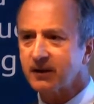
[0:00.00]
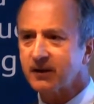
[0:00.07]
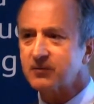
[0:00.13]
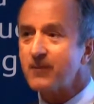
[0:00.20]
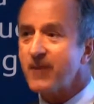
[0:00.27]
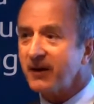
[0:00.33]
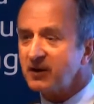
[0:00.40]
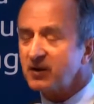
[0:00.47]

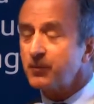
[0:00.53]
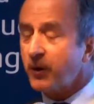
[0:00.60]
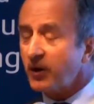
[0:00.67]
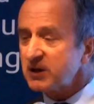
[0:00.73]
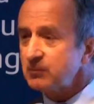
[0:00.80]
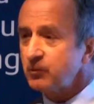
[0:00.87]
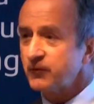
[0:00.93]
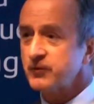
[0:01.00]
It made it
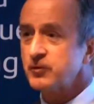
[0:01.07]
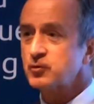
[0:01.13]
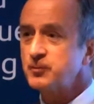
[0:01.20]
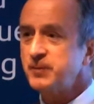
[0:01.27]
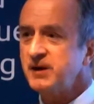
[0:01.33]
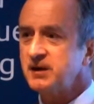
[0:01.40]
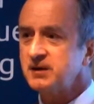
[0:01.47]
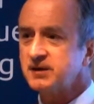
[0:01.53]
possible for
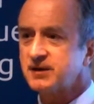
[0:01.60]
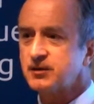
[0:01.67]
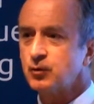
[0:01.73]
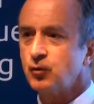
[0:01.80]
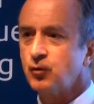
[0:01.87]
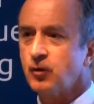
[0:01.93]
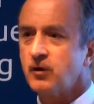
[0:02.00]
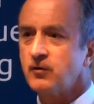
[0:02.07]
Europeans
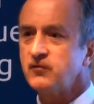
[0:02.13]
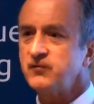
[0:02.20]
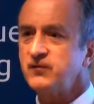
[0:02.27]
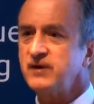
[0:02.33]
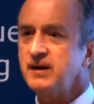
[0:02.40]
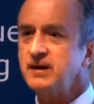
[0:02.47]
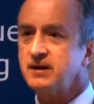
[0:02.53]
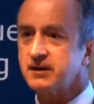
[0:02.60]
to
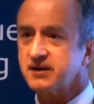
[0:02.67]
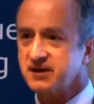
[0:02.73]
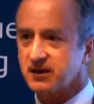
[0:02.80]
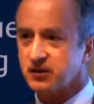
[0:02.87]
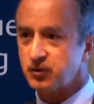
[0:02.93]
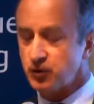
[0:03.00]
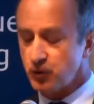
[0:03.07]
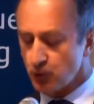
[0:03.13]
feel
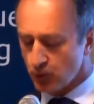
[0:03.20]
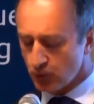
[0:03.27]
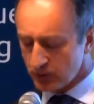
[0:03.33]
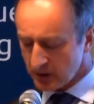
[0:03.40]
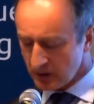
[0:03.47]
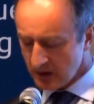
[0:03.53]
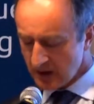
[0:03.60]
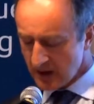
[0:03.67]

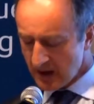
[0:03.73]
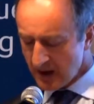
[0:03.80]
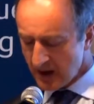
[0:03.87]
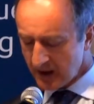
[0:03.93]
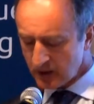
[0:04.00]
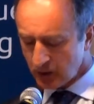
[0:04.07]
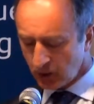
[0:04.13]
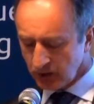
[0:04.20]
secure
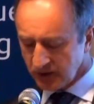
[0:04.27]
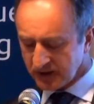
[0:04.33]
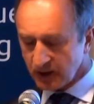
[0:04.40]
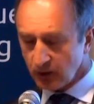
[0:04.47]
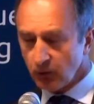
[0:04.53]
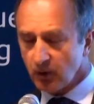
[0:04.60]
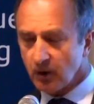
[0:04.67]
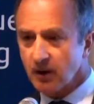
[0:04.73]
and
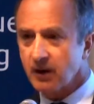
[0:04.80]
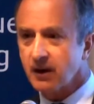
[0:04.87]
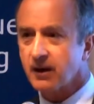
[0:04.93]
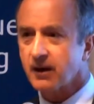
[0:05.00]
also